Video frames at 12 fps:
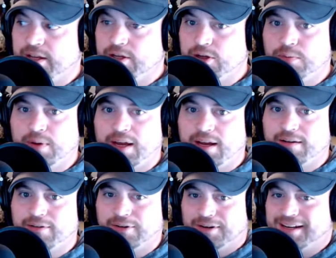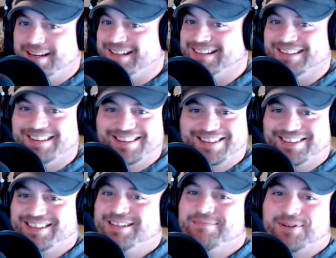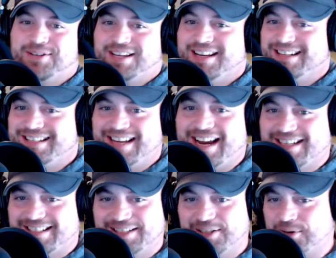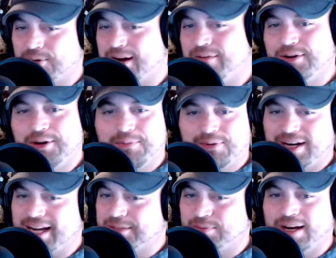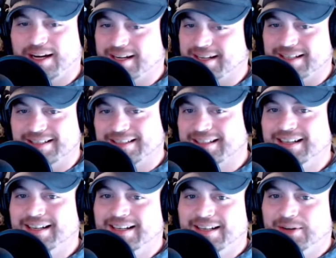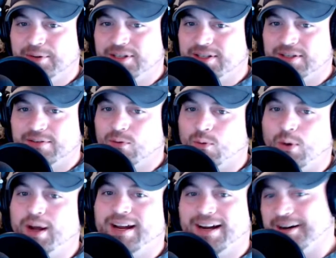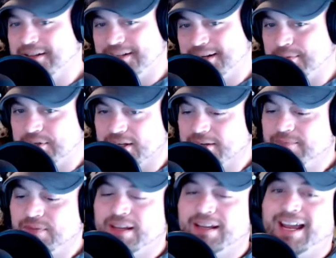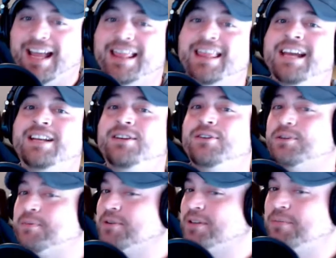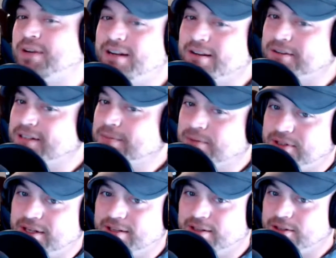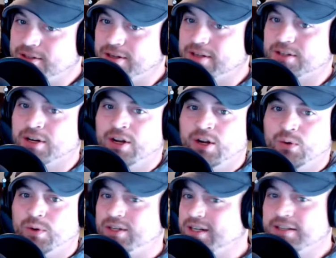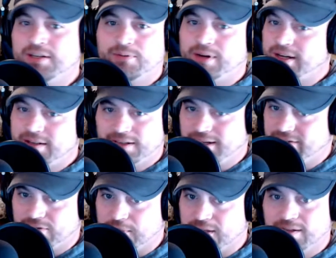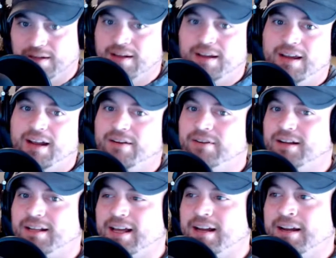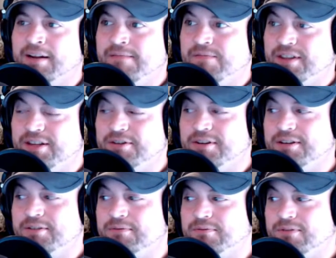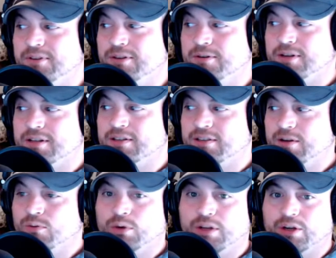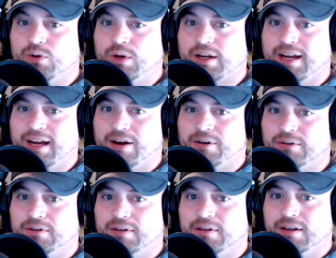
you pay freaking 30% in taxes, or wherever your tax bracket is, which is way higher than 10%. And then you're supposed to pay another 10% to the church, which isn't running the government and everything like that. You can see really quick how